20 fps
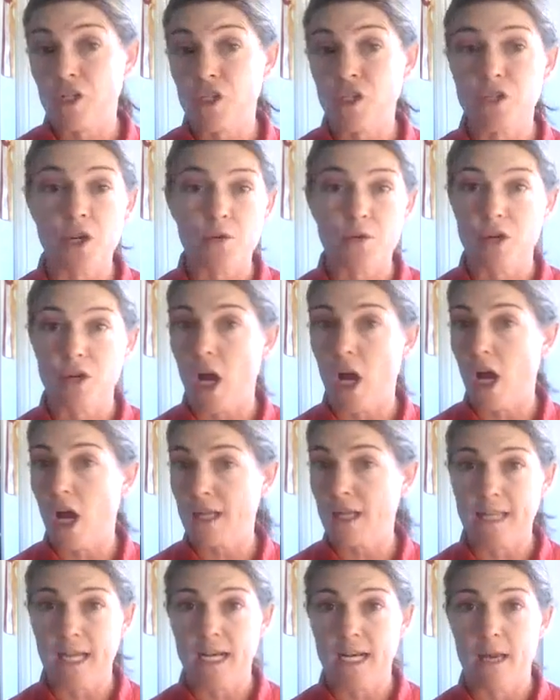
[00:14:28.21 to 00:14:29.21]
So don't not
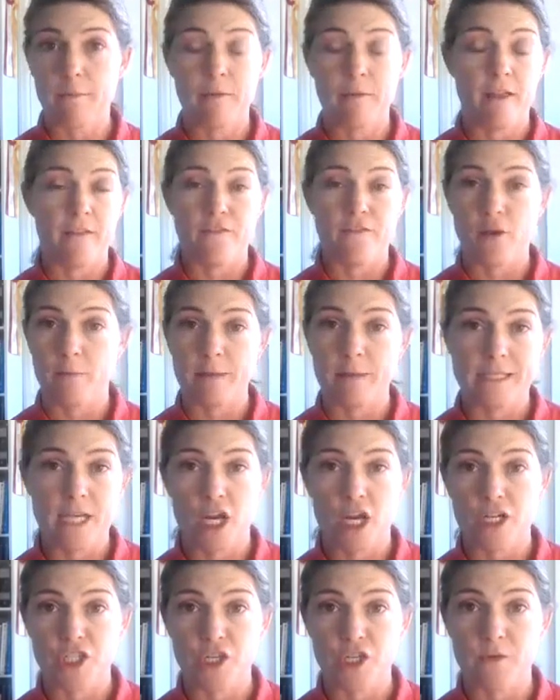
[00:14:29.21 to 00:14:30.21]
sign up if you're busy
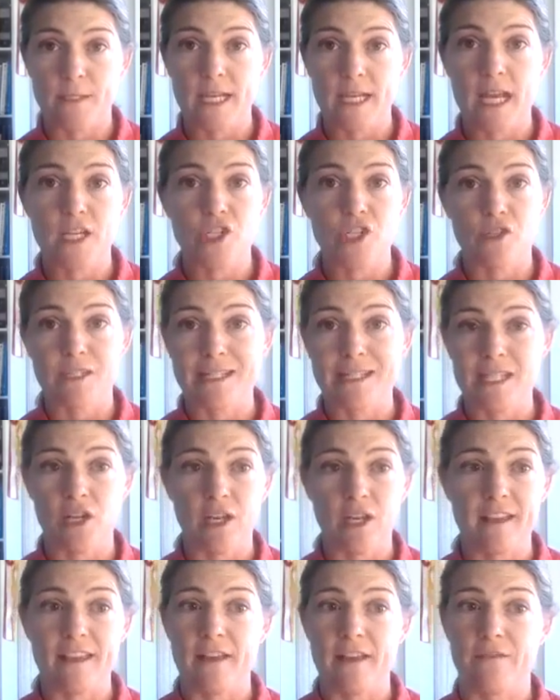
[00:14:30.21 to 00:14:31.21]
on Tuesdays. You'll still
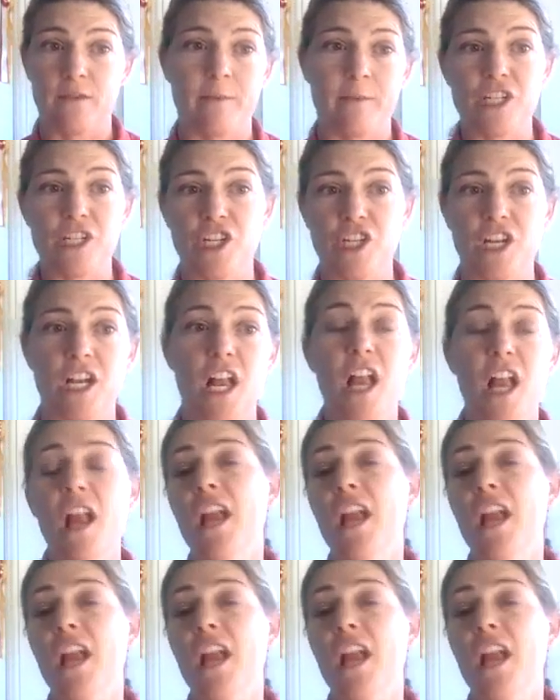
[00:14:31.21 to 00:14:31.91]
get the information.